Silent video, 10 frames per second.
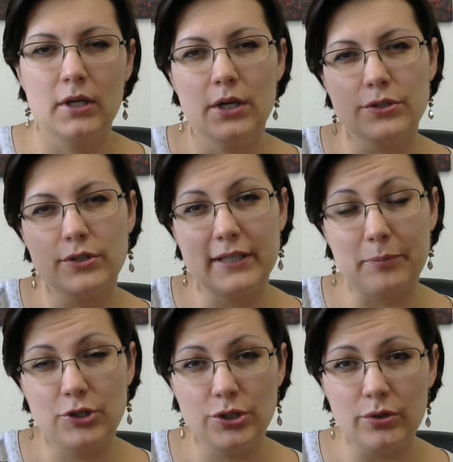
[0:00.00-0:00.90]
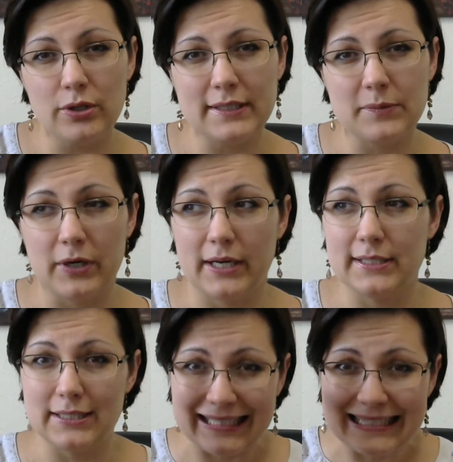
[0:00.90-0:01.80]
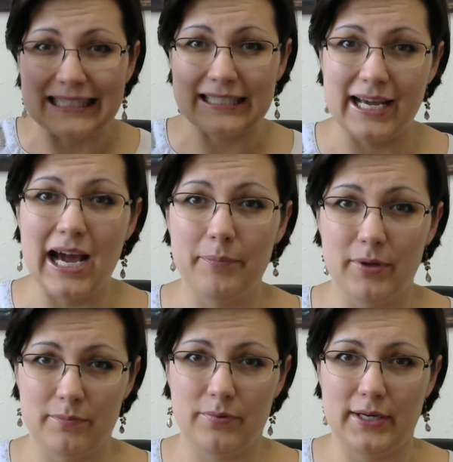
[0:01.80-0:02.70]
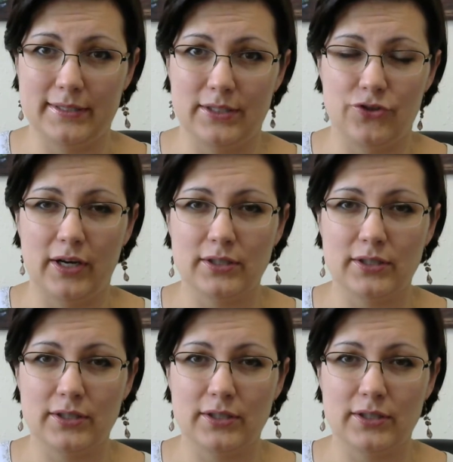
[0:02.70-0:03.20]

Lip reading: So step two in this process is the tapping process, right?